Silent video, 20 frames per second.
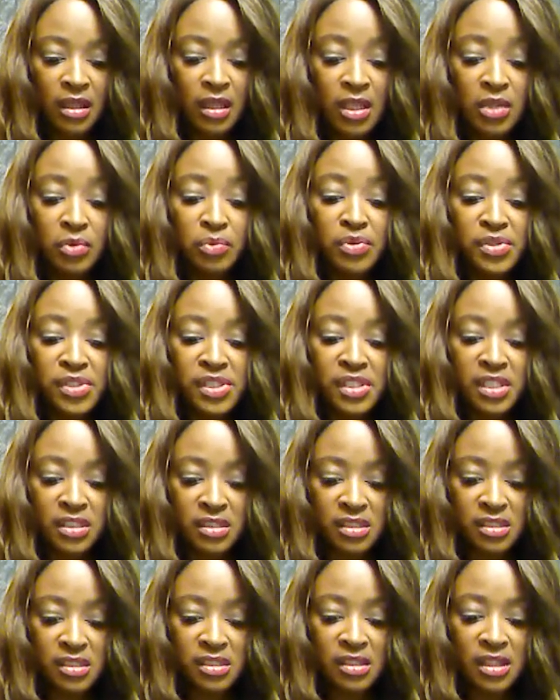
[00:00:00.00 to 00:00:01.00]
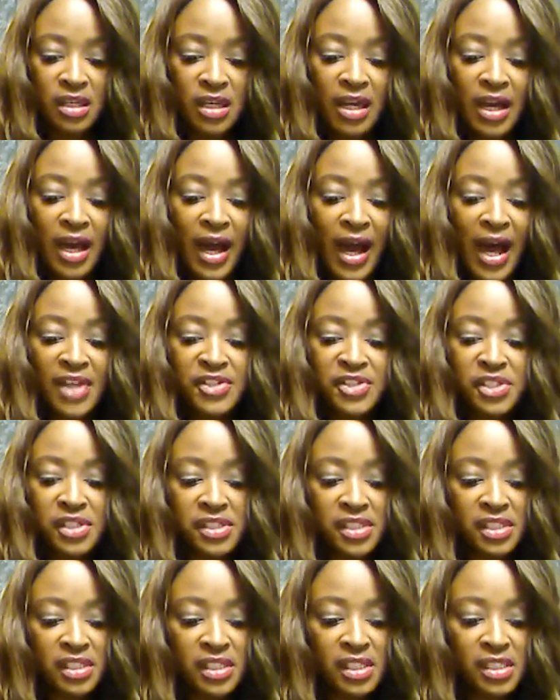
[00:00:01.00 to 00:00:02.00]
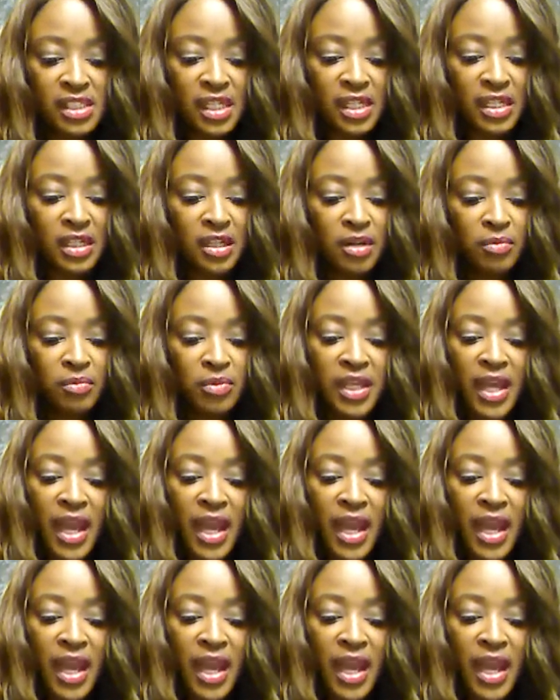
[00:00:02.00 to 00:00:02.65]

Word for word: It was good. I just looked at him with